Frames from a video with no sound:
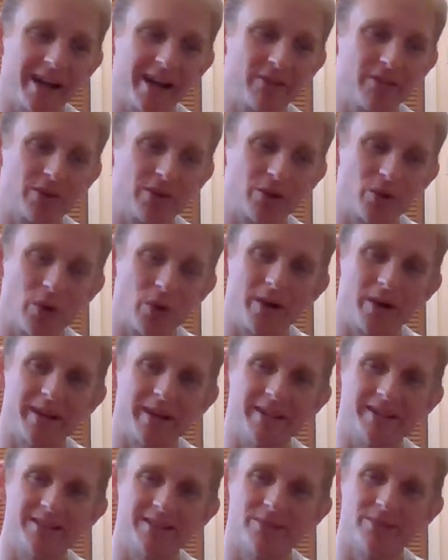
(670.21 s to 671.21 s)
I haven't
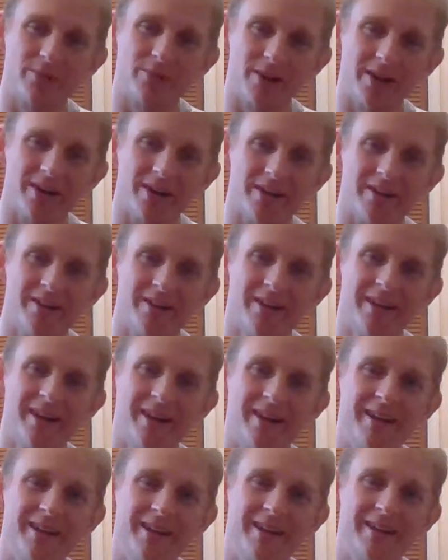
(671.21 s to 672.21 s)
quite run
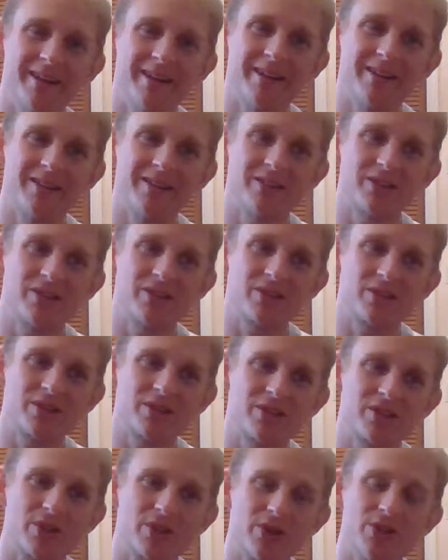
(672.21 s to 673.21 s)

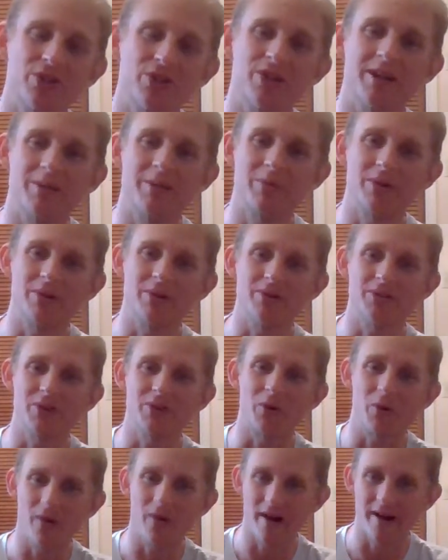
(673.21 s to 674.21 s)
surging up hills in
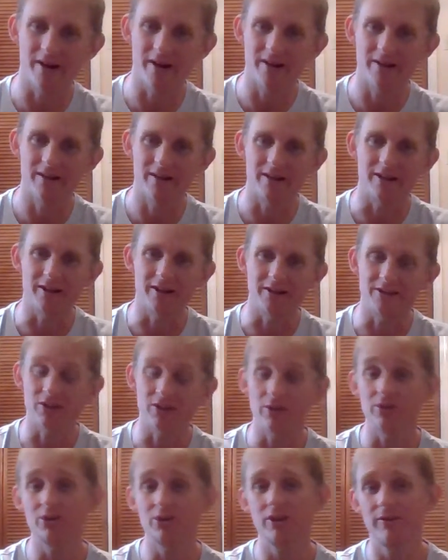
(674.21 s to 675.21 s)
a while. So
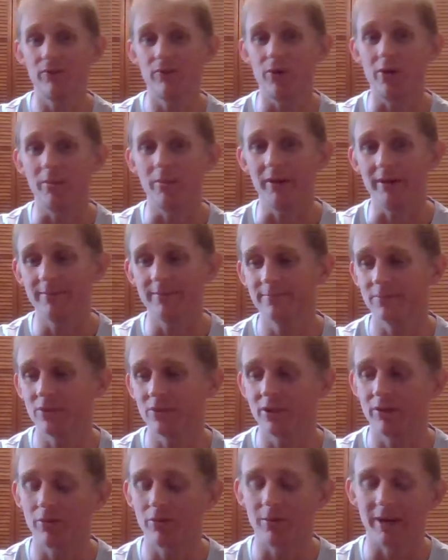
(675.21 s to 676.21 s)
it was good for me. It was
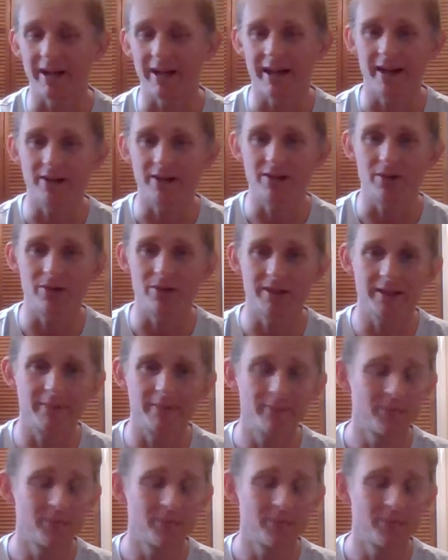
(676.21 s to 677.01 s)
good for me to get out there with them.